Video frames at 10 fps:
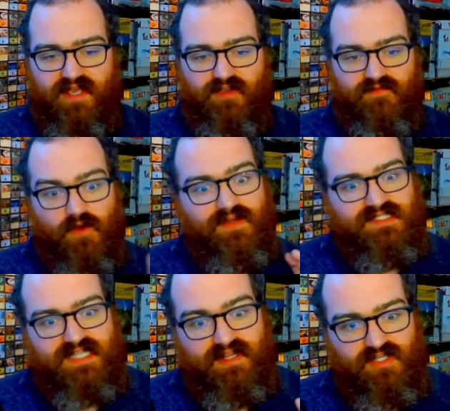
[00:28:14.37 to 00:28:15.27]
You
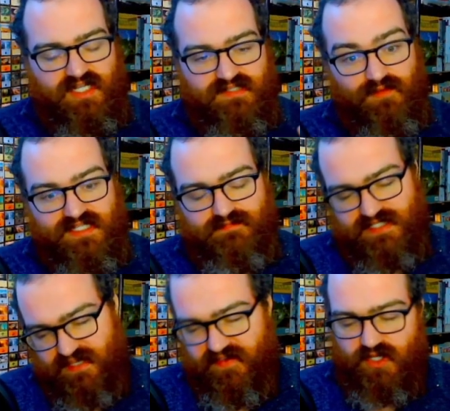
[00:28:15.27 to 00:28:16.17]
focused on just one
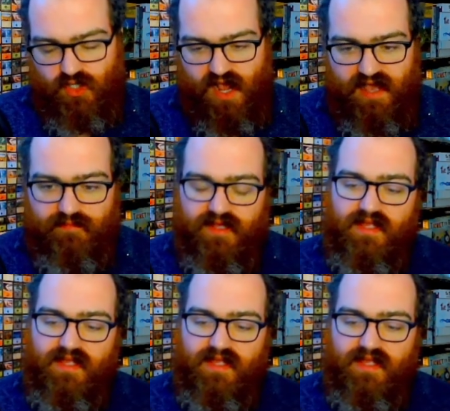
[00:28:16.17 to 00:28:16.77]
specific tribe.